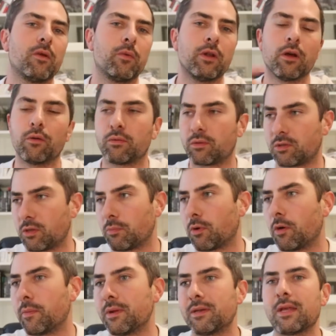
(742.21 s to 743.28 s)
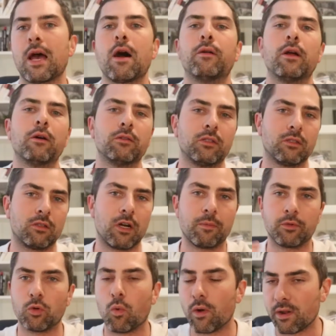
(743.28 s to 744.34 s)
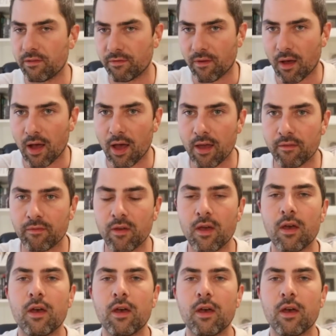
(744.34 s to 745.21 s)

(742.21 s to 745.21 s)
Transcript: We know suburban townhouses are up 25.